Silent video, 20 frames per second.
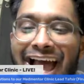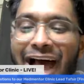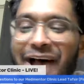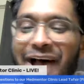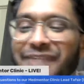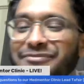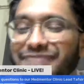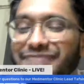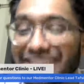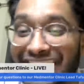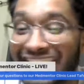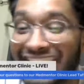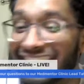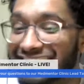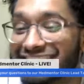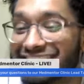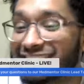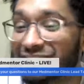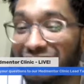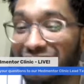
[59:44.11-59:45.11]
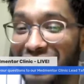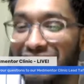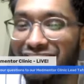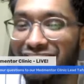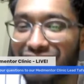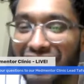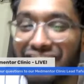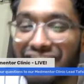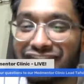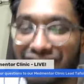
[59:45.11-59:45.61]
But yeah, it's a
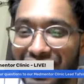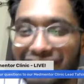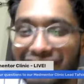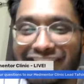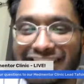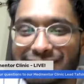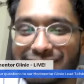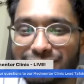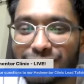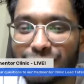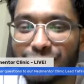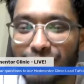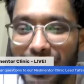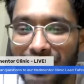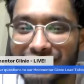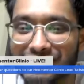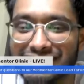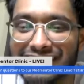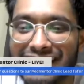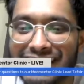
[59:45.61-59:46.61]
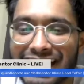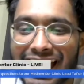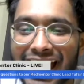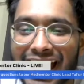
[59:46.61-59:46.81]
very, very, very small world.